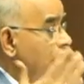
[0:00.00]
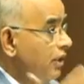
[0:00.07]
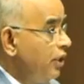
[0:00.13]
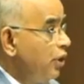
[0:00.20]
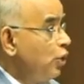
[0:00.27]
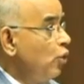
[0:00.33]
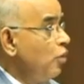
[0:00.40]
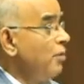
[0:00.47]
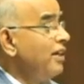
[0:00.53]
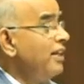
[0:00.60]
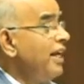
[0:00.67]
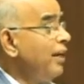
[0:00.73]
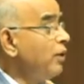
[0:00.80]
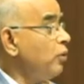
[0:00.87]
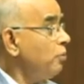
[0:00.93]
issued by
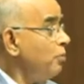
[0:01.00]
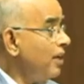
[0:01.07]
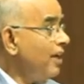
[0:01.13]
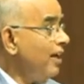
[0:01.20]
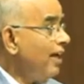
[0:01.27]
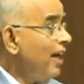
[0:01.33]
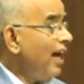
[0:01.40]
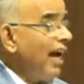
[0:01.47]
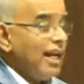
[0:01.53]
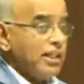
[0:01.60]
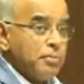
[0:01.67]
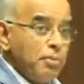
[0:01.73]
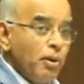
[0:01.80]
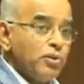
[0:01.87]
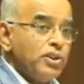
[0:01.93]
A to B has
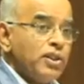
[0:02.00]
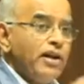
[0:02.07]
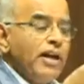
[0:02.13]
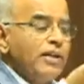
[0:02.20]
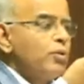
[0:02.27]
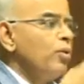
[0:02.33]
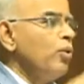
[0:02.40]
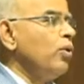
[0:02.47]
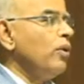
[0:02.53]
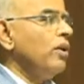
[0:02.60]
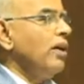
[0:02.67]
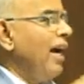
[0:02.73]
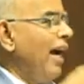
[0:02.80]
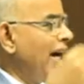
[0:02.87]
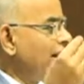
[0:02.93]
policy as to,
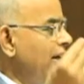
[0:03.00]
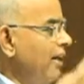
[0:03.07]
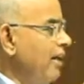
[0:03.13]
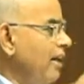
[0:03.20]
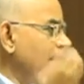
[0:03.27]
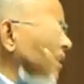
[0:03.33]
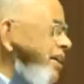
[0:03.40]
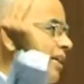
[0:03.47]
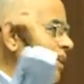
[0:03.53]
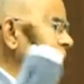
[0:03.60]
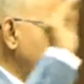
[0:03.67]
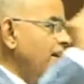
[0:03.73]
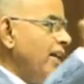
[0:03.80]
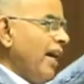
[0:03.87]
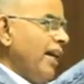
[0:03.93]
and
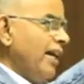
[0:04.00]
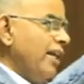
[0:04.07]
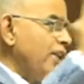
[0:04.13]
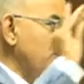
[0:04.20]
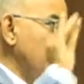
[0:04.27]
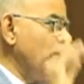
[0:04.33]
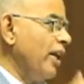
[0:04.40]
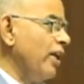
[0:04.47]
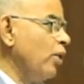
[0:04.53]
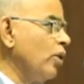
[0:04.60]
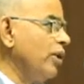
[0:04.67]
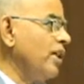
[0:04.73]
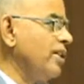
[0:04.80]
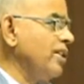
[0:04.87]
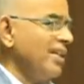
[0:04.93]
he had issued a
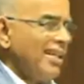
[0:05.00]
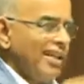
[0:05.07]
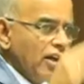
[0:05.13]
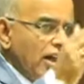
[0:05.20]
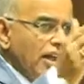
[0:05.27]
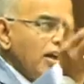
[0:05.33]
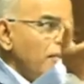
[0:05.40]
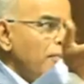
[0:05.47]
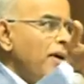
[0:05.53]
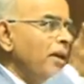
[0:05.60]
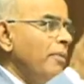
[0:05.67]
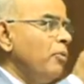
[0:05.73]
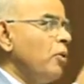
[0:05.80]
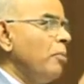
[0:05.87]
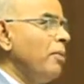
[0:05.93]
notice calling upon
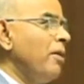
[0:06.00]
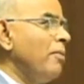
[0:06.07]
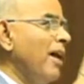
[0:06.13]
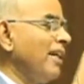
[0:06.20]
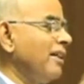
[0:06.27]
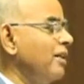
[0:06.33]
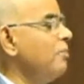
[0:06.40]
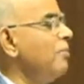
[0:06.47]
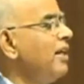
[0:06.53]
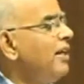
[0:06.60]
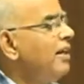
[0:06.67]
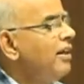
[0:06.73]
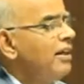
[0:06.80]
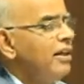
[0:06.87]
him to pay back the money.